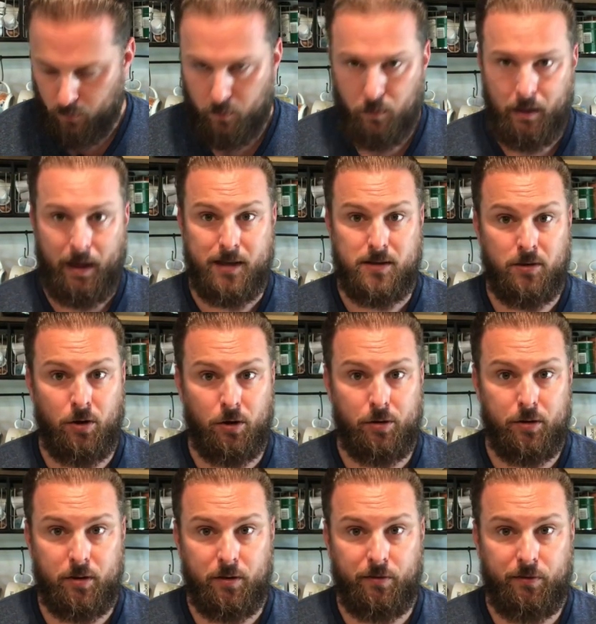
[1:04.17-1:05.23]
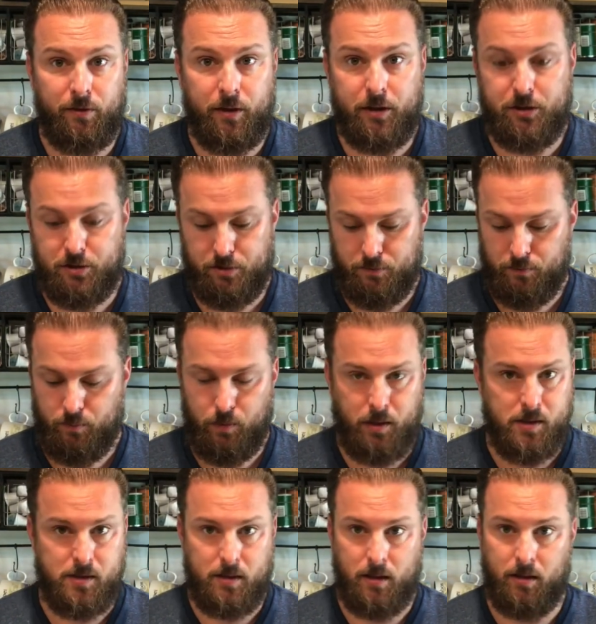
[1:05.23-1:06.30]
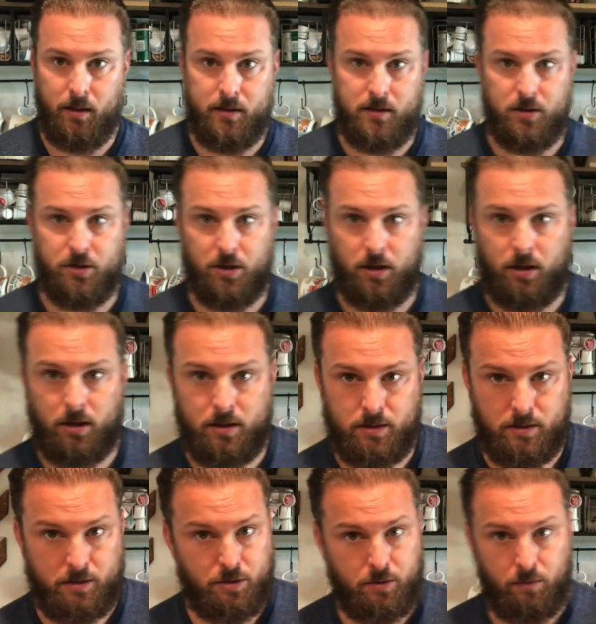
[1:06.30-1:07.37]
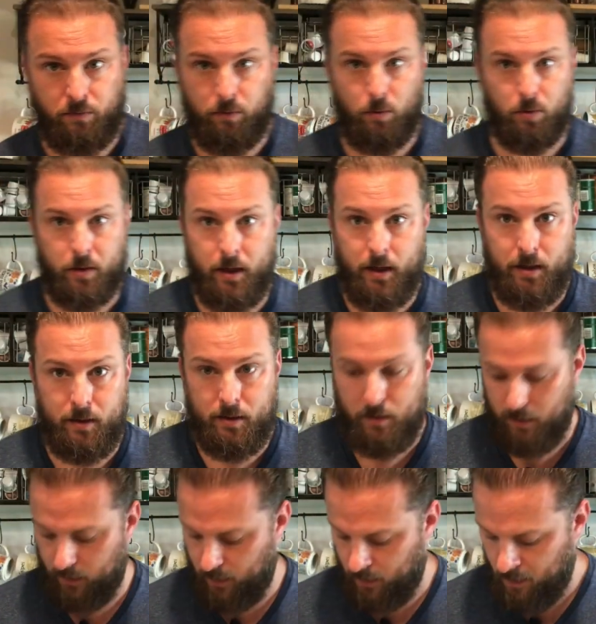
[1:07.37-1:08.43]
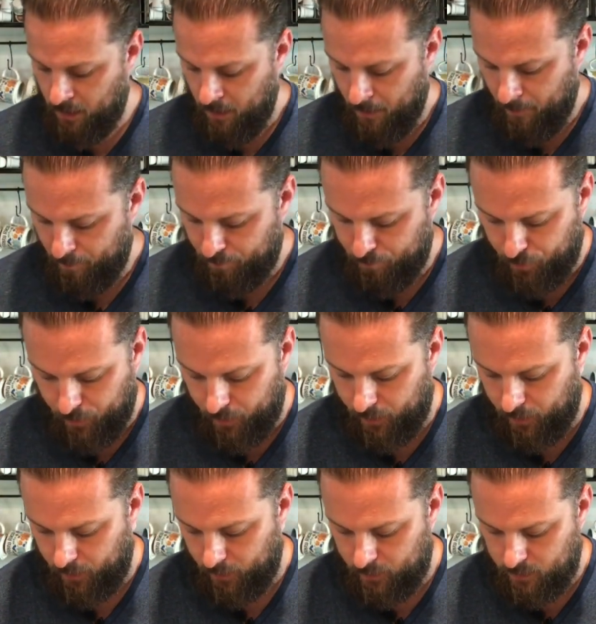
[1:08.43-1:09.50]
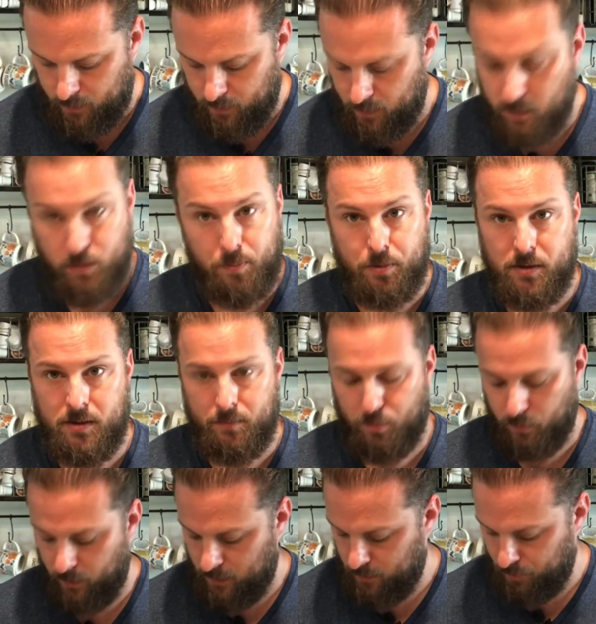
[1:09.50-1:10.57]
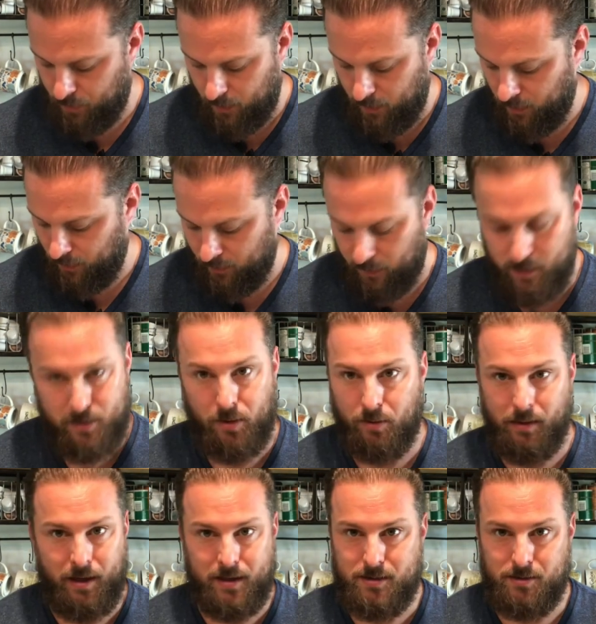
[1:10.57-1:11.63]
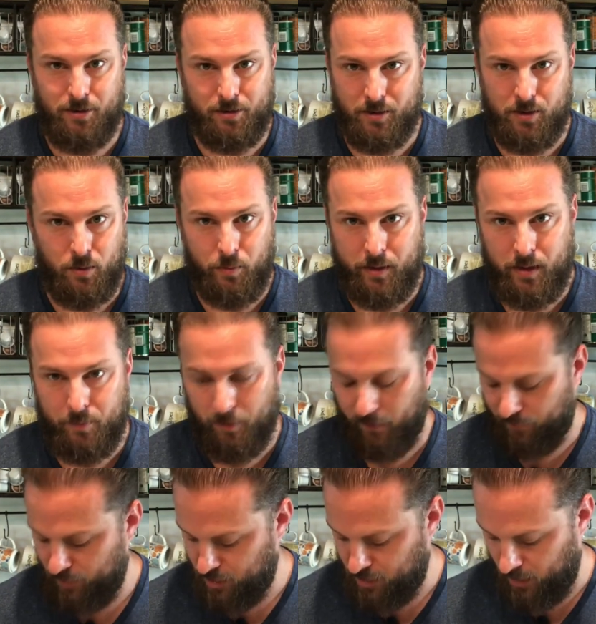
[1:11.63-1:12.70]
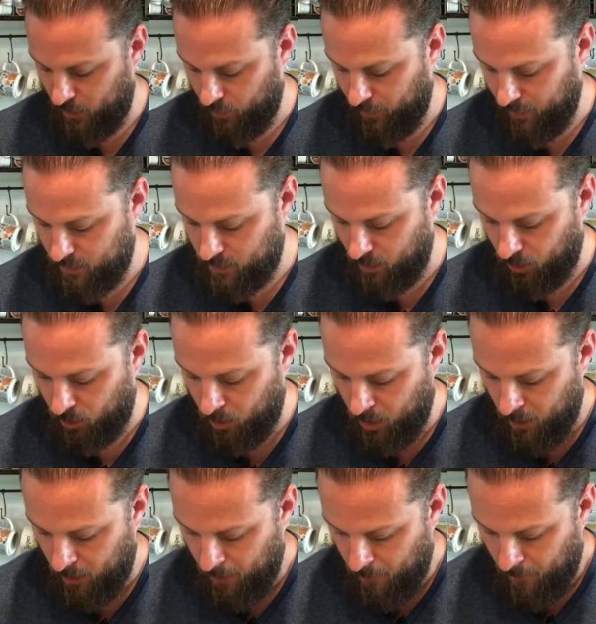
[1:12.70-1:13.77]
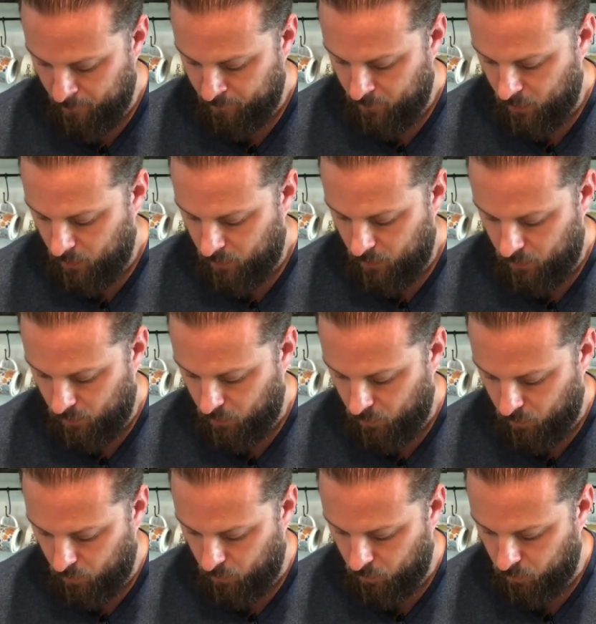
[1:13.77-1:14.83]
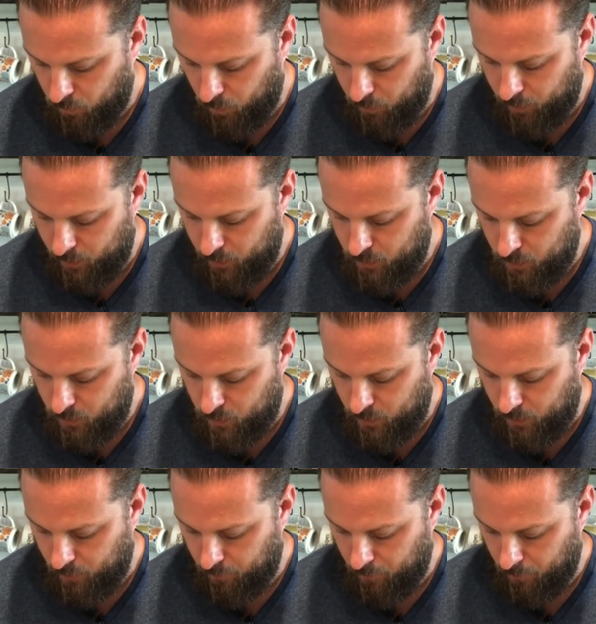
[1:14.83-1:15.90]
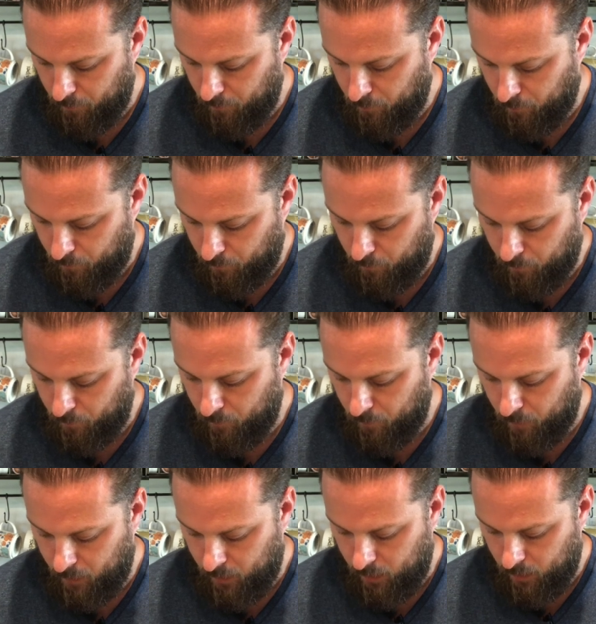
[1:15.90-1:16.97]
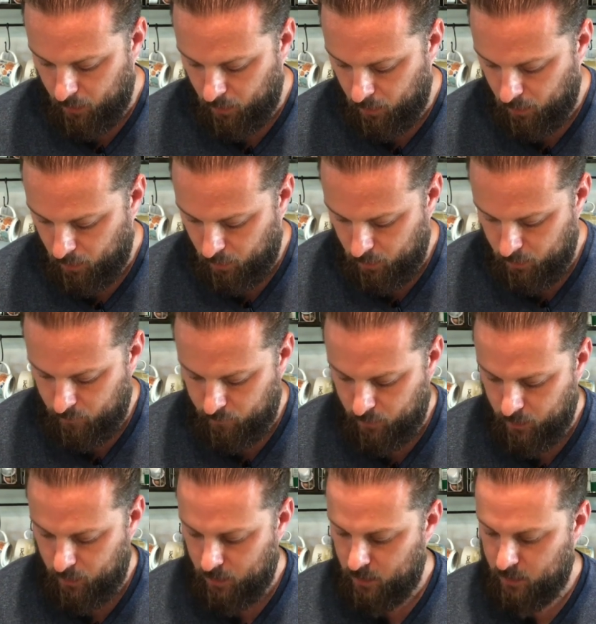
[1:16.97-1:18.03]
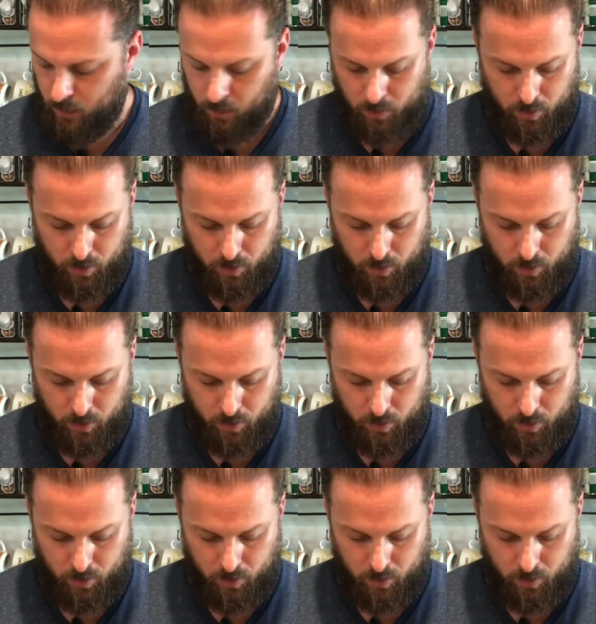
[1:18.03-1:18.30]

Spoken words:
last longer in your fridge, we can sterilize the jars and do the full canning thing, but this is a super simple recipe. These don't last longer than a week in my fridge anyway. So what we're gonna do is we're gonna get all of these